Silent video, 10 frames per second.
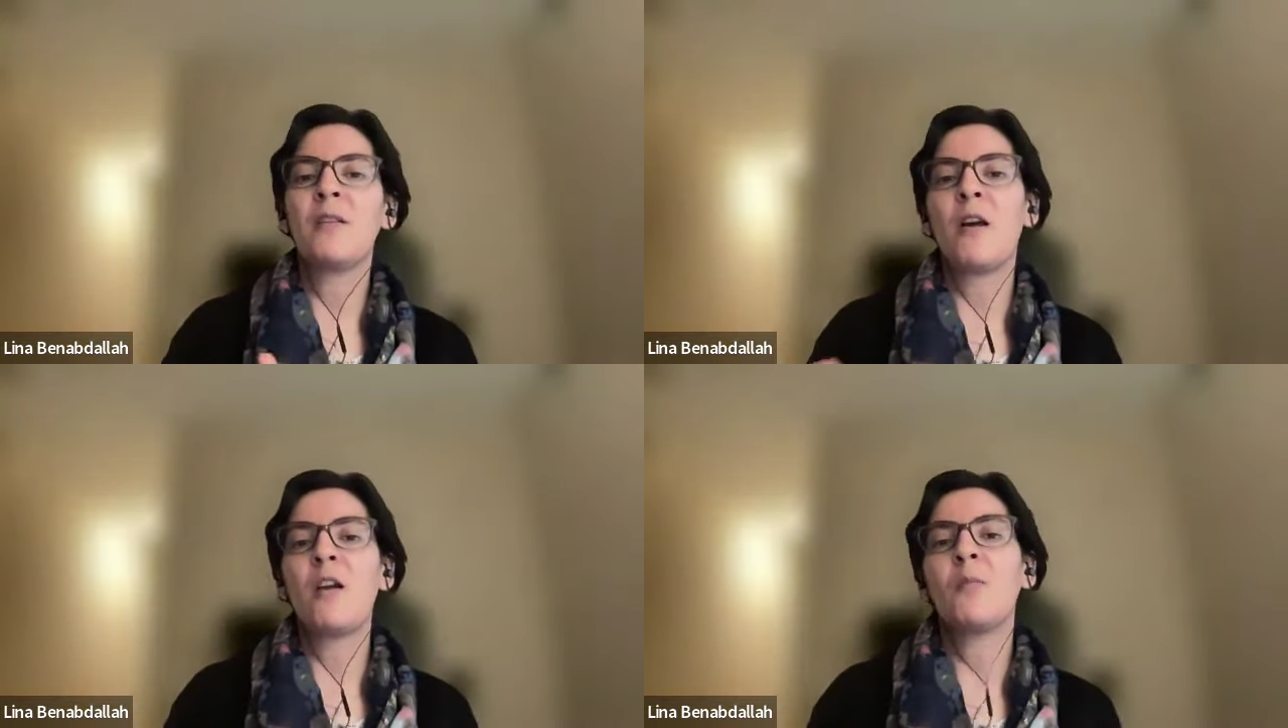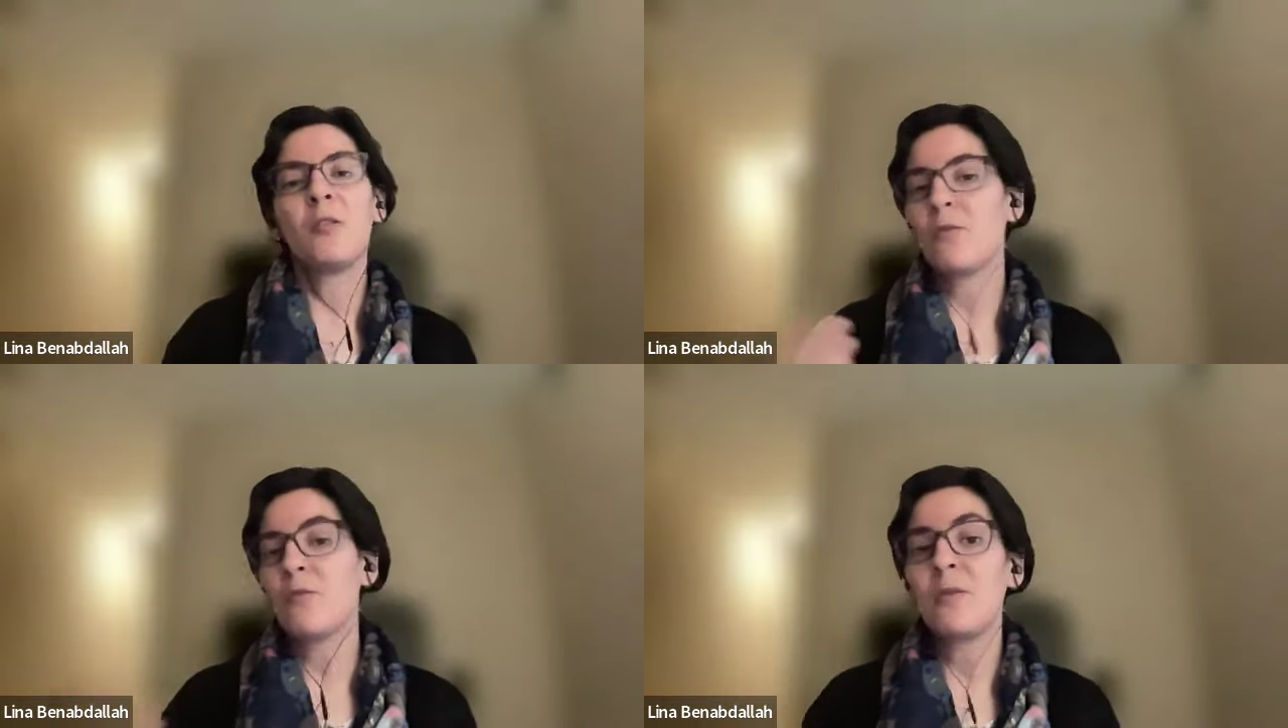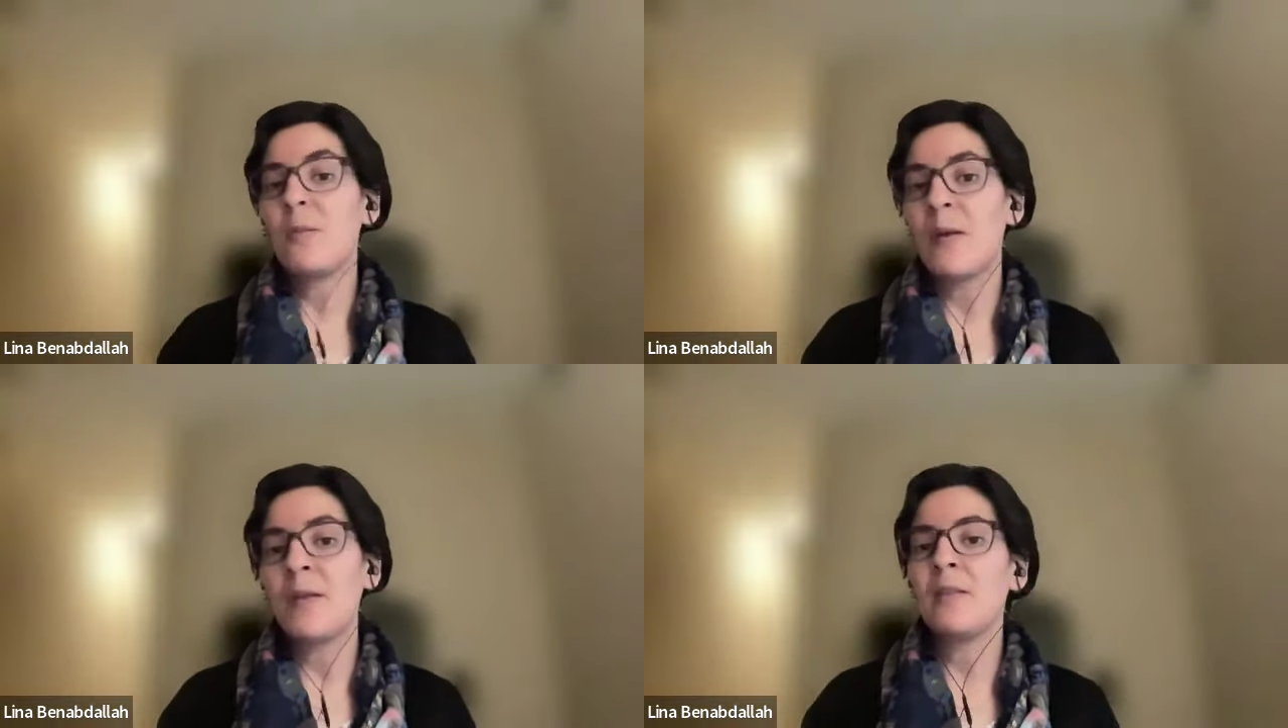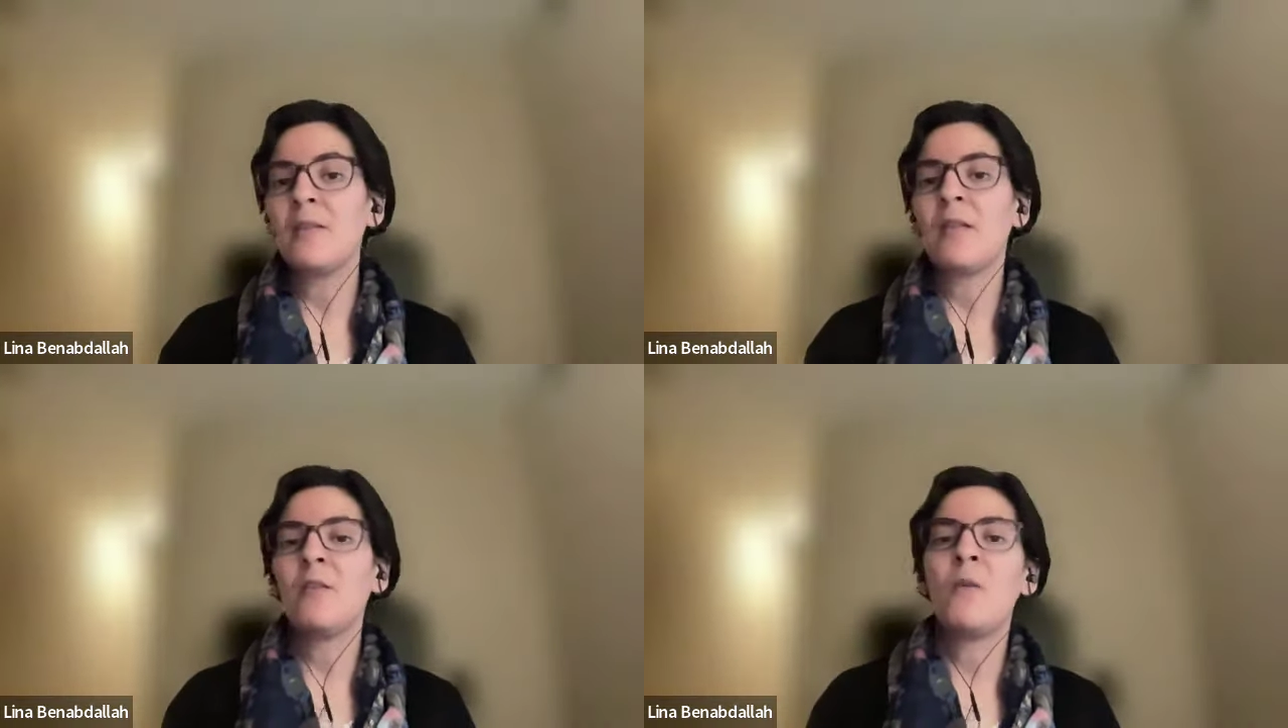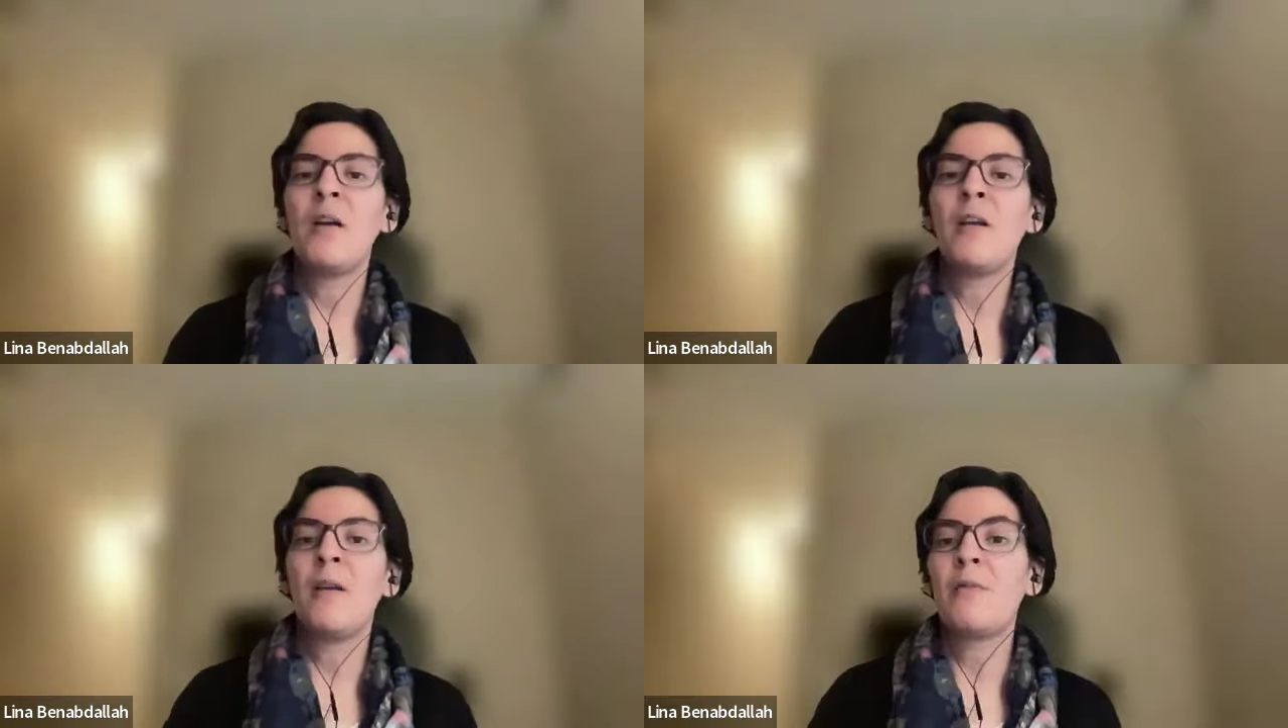economy is also dependent in a
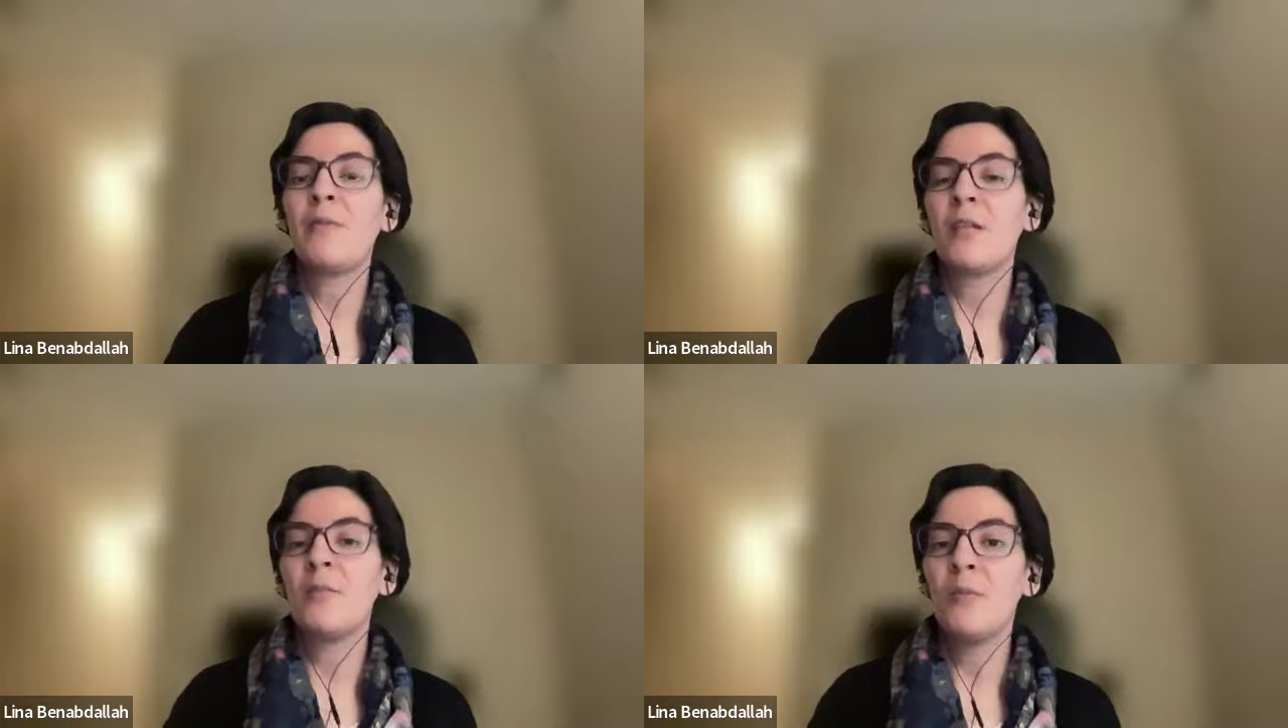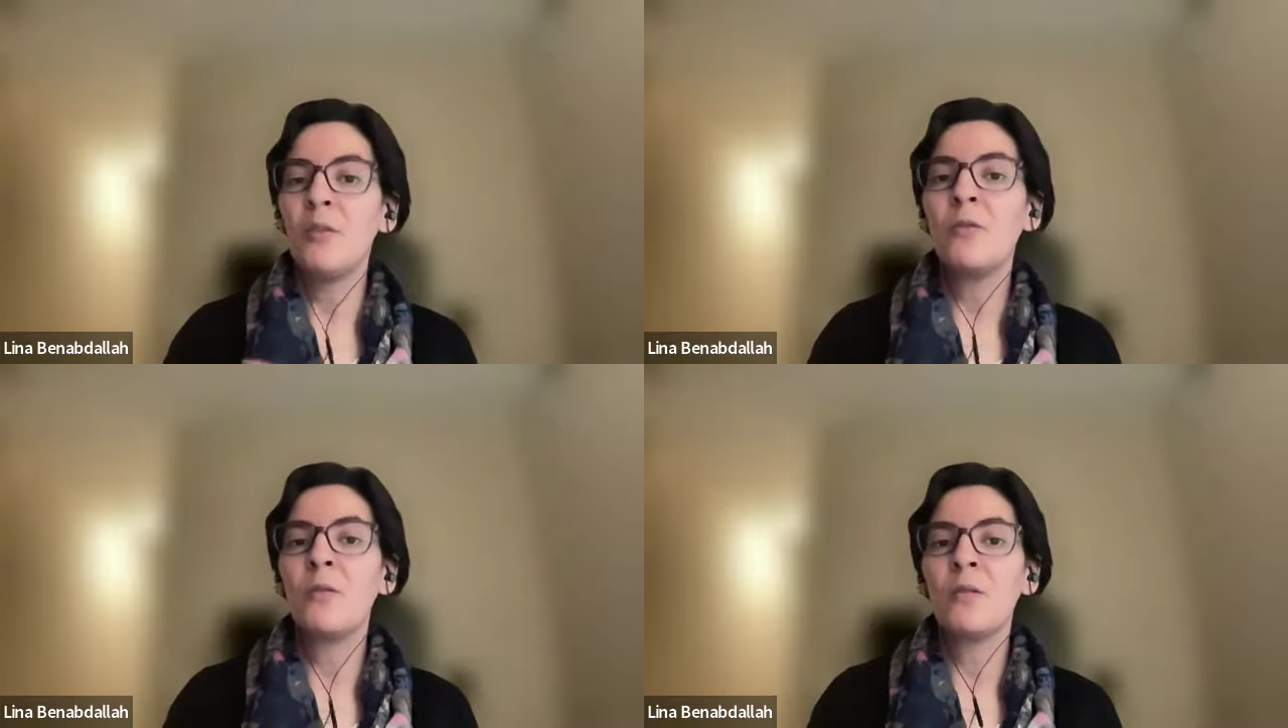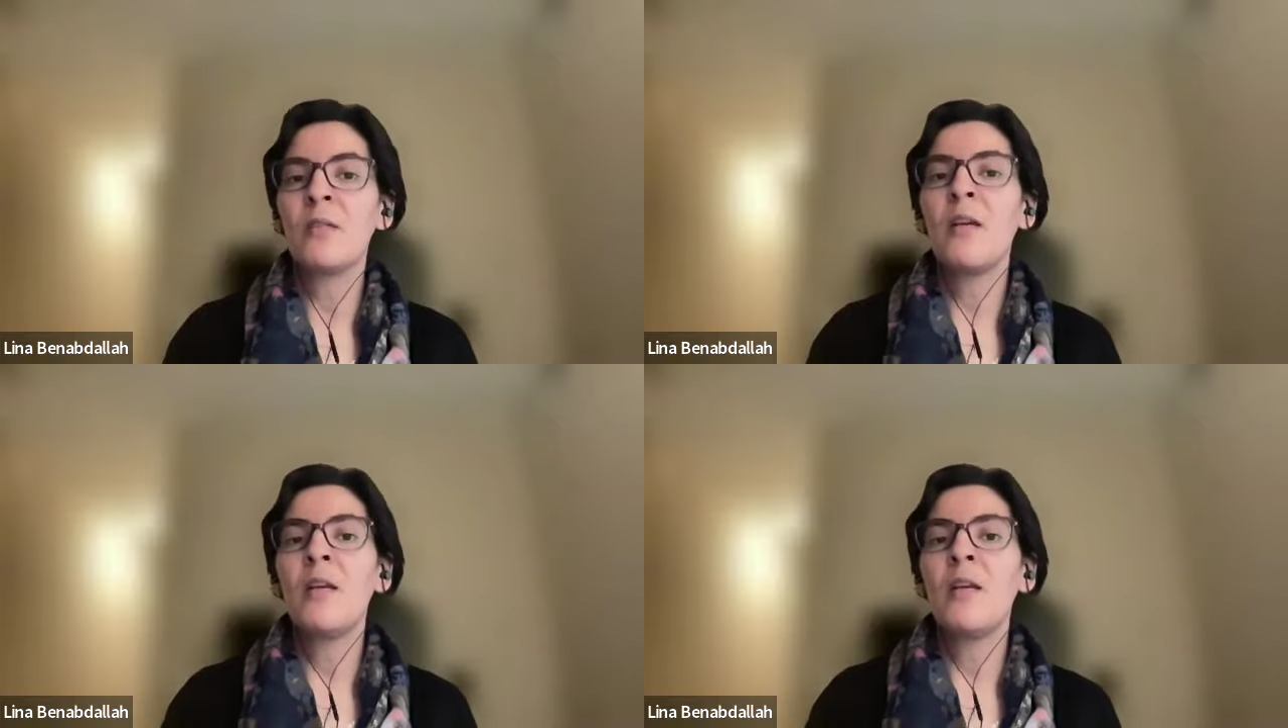way on African minerals,